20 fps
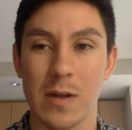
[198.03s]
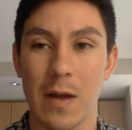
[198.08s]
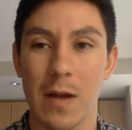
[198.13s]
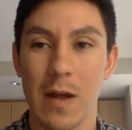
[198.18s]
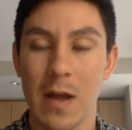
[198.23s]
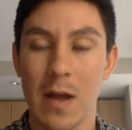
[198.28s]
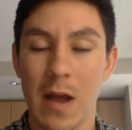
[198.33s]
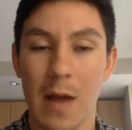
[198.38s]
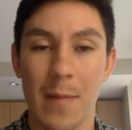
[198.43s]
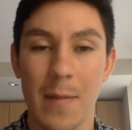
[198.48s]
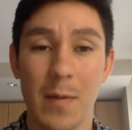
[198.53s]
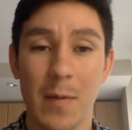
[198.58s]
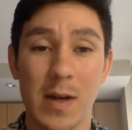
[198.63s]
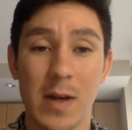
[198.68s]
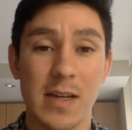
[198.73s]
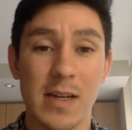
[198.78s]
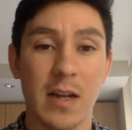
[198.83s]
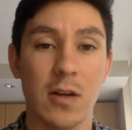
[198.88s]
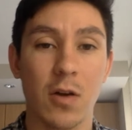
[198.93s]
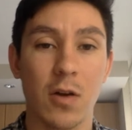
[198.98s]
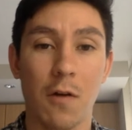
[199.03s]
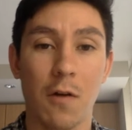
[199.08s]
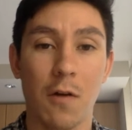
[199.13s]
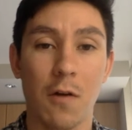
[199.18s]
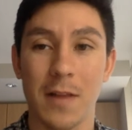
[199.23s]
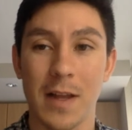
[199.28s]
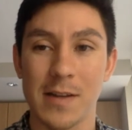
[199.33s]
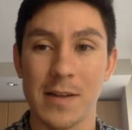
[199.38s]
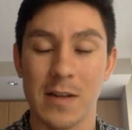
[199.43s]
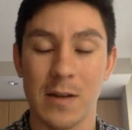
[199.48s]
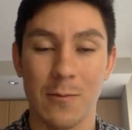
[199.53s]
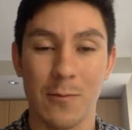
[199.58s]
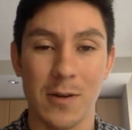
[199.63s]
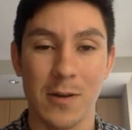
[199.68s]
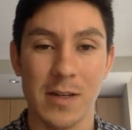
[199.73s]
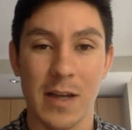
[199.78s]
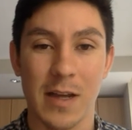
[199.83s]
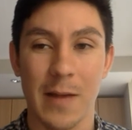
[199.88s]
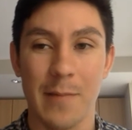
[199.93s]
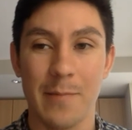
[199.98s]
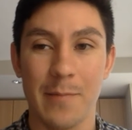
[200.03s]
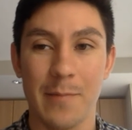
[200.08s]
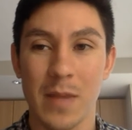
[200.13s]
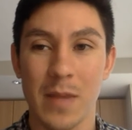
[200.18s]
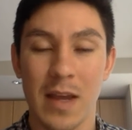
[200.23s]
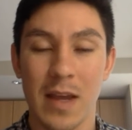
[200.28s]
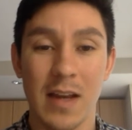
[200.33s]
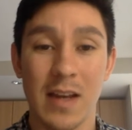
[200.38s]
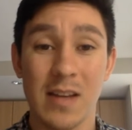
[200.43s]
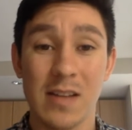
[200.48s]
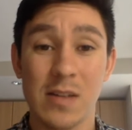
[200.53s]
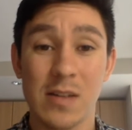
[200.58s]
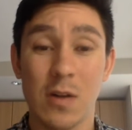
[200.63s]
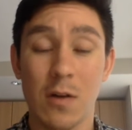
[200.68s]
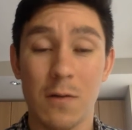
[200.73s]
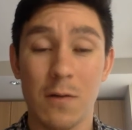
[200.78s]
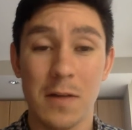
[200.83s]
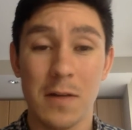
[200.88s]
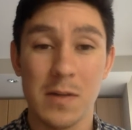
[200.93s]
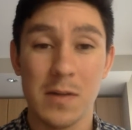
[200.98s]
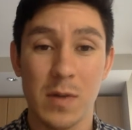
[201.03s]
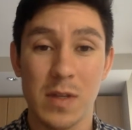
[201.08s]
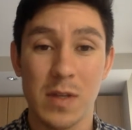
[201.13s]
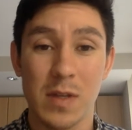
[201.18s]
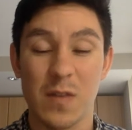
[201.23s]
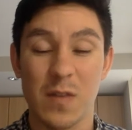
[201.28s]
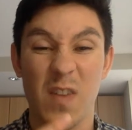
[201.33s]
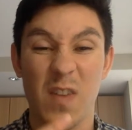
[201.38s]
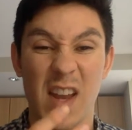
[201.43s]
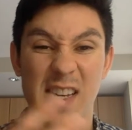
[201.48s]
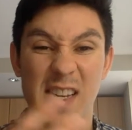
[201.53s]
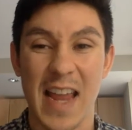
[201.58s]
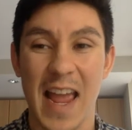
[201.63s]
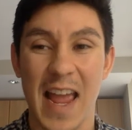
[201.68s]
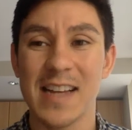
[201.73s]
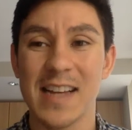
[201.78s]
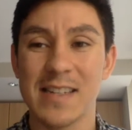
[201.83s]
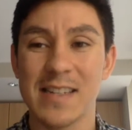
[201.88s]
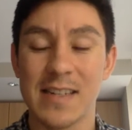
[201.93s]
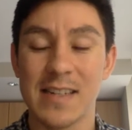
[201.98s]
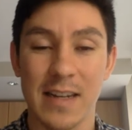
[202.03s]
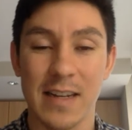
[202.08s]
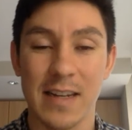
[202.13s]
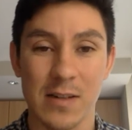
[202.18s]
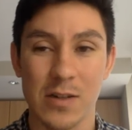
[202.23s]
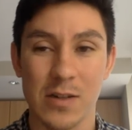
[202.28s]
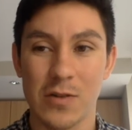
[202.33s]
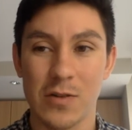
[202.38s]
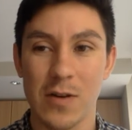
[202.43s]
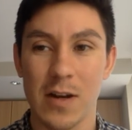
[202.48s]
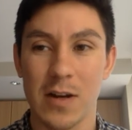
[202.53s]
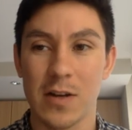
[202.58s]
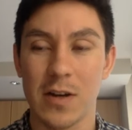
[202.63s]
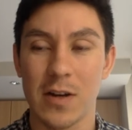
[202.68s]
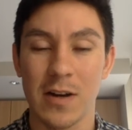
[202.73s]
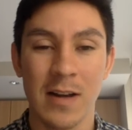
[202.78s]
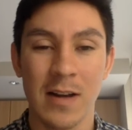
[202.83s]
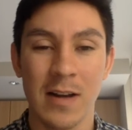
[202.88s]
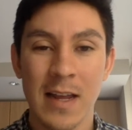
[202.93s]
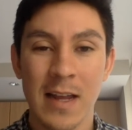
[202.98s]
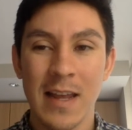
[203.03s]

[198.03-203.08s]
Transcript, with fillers: I remember I did a golf lesson one time, and I did this golf lesson with this fantastic instructor,